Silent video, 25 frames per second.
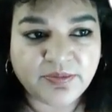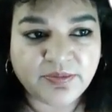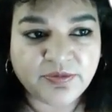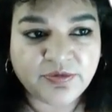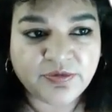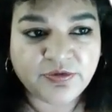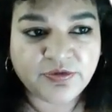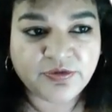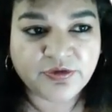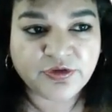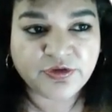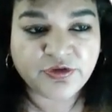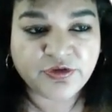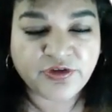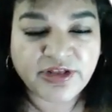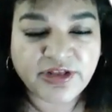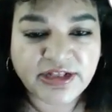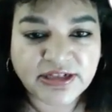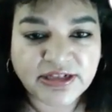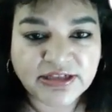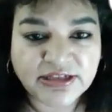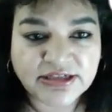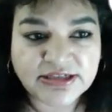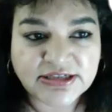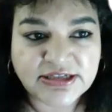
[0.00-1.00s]
for treating
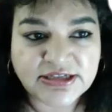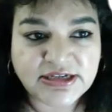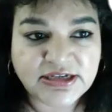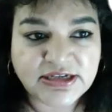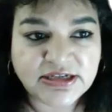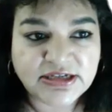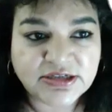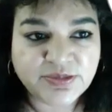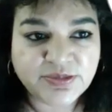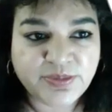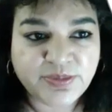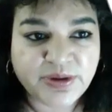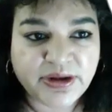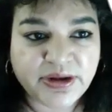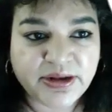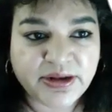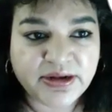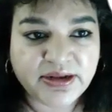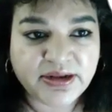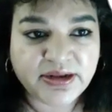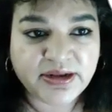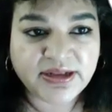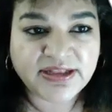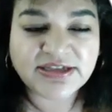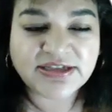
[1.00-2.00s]
disease, but
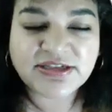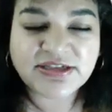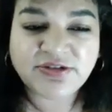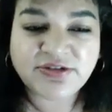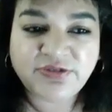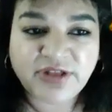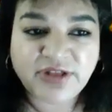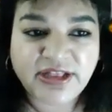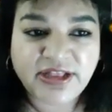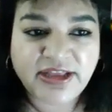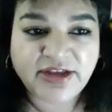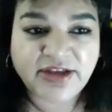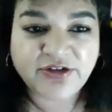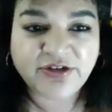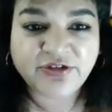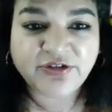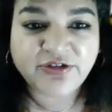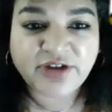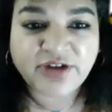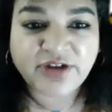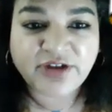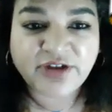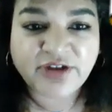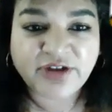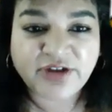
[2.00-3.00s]
it doesn't really address
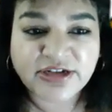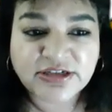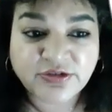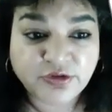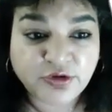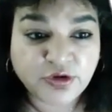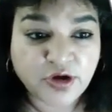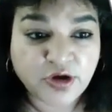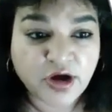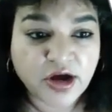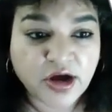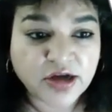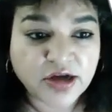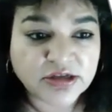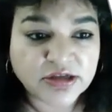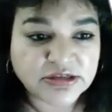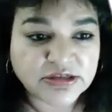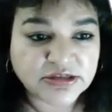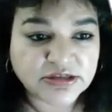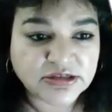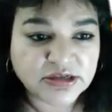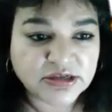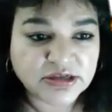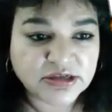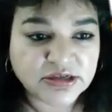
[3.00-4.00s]
the root
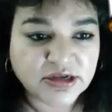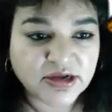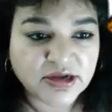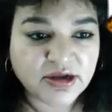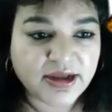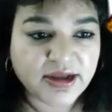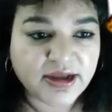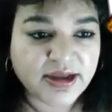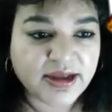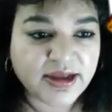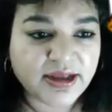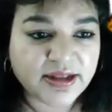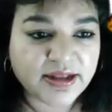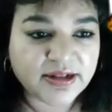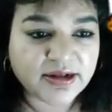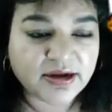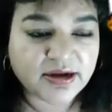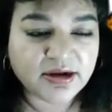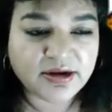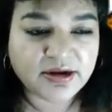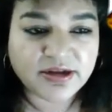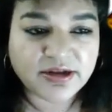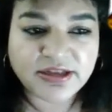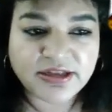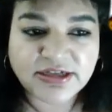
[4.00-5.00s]
cause. And
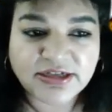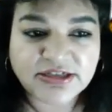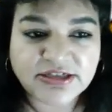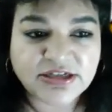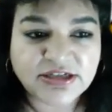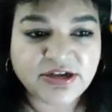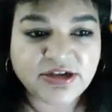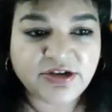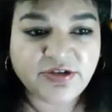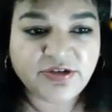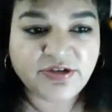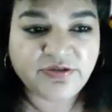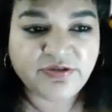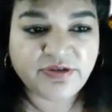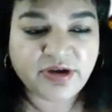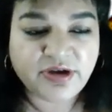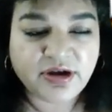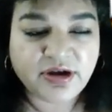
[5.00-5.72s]
it doesn't